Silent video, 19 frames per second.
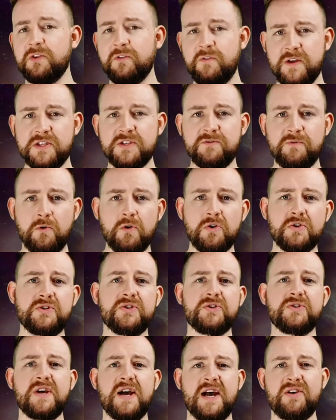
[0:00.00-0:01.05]
Defense
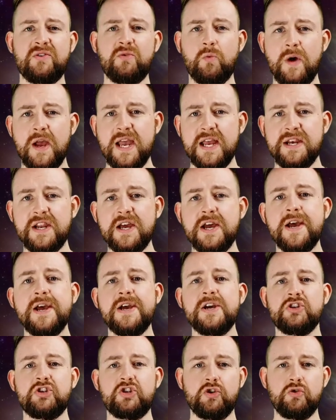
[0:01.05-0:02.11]
Forces and Wen
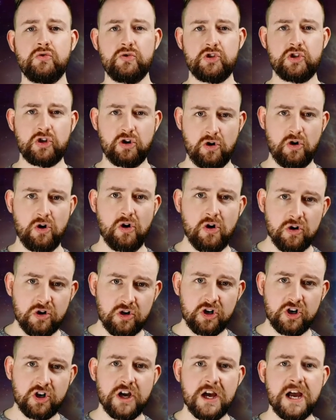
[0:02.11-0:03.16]
to
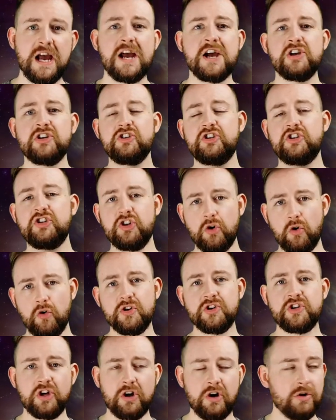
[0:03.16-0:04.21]
talk.
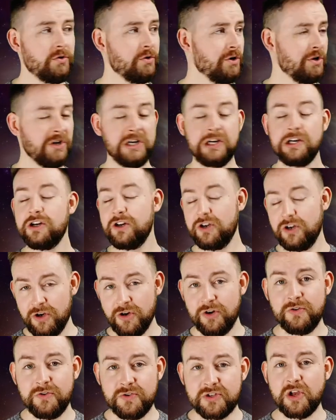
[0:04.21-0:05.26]
Giorgio,
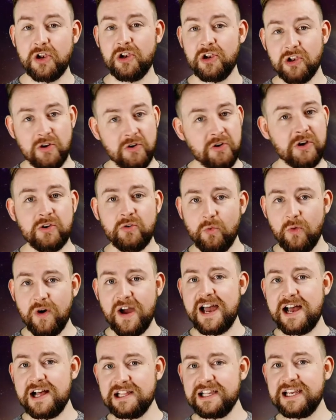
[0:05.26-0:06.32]
who's looking
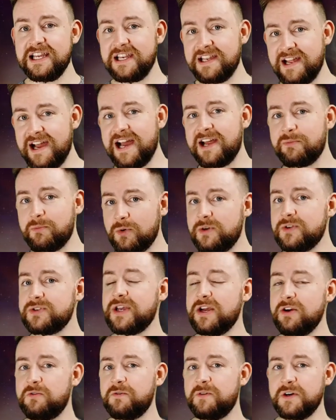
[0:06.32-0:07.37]
well in an admiral's
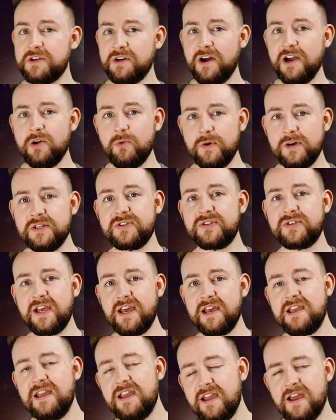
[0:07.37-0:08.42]
outfit, I will
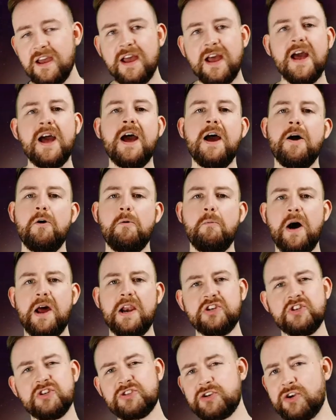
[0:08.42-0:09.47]
say,
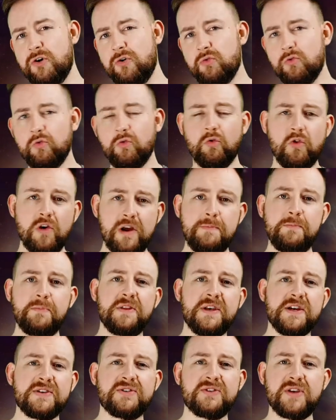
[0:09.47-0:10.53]
manages to rip
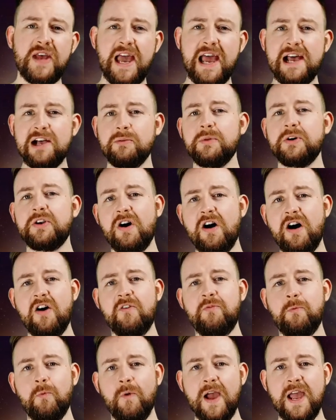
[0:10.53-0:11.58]
this helmet
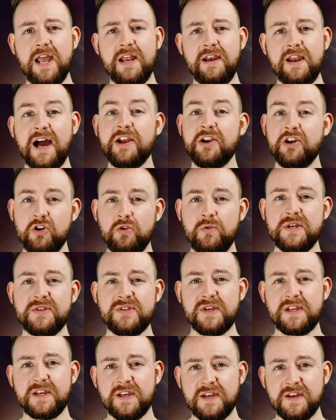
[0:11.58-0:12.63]
off Wen, and who is
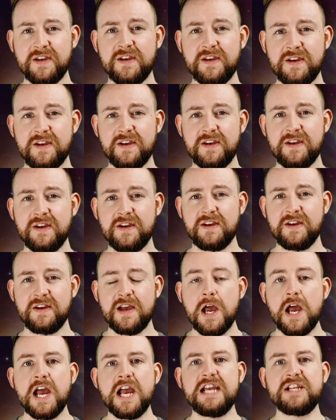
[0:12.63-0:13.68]
it?
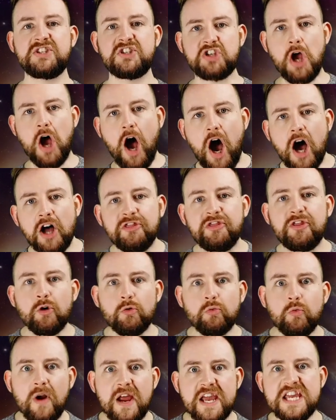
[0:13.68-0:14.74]
It's Todd the
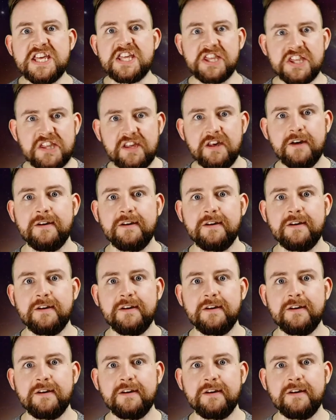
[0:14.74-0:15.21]
Wraith.